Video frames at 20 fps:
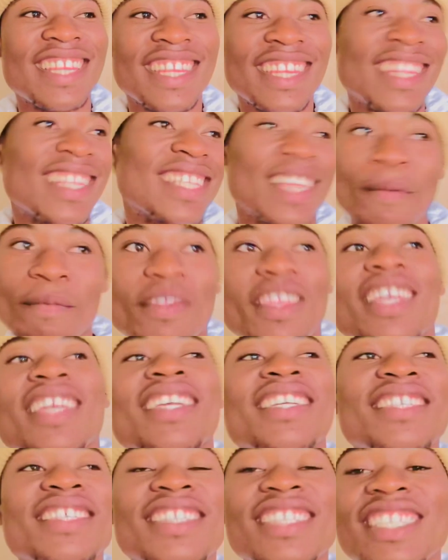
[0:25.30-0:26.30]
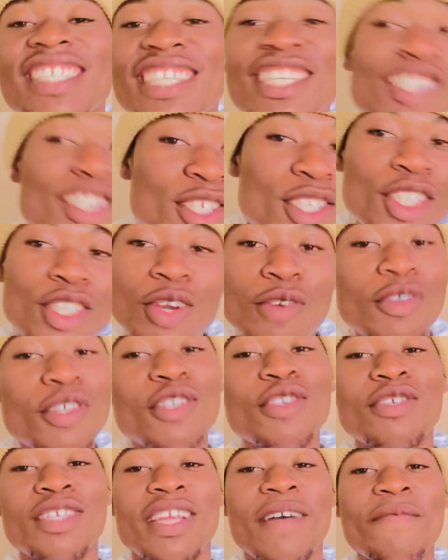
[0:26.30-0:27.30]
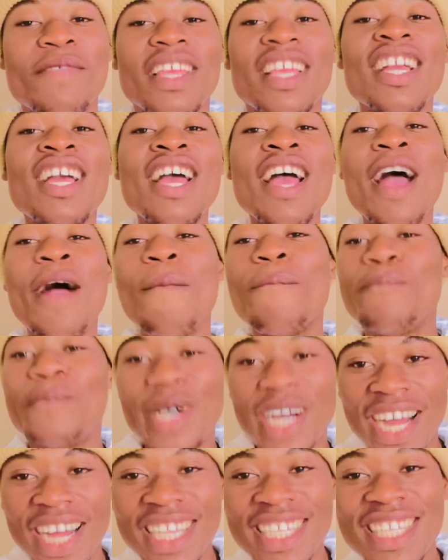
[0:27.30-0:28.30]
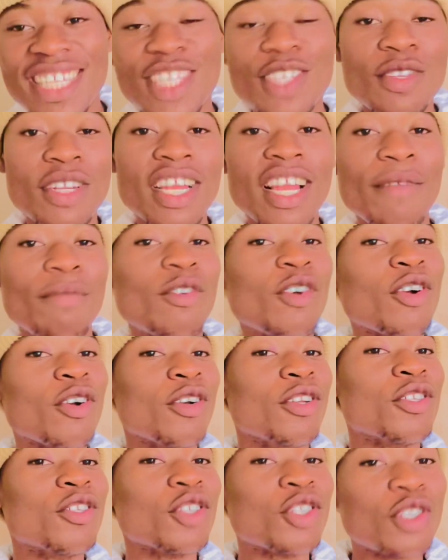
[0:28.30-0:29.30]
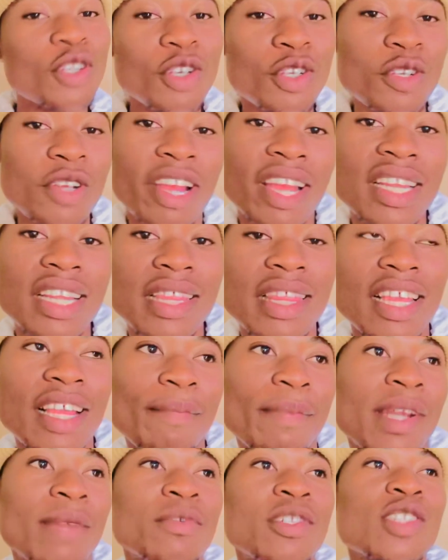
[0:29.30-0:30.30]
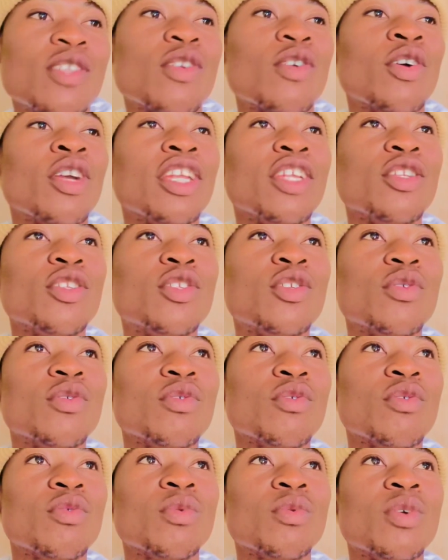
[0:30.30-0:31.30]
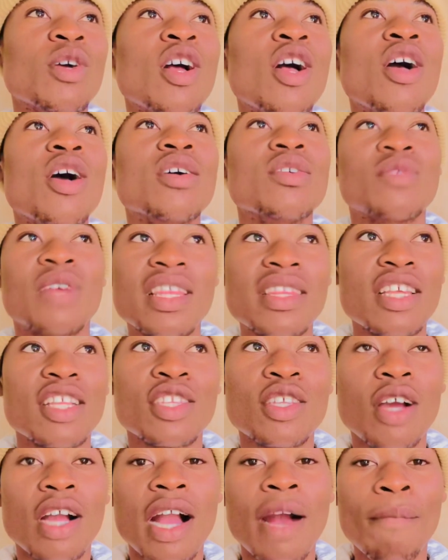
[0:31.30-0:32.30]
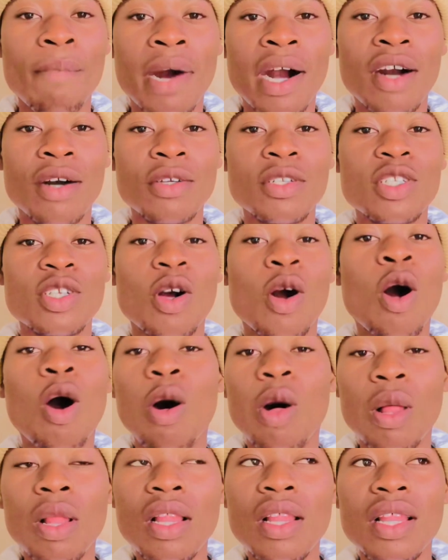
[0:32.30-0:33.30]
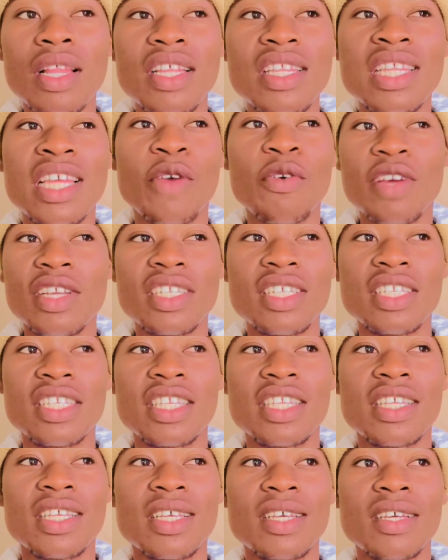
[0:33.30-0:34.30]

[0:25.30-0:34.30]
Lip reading: something. Just showing you something. But today I'm not going to show you anything, but I'm just going to rather talk about all the questions.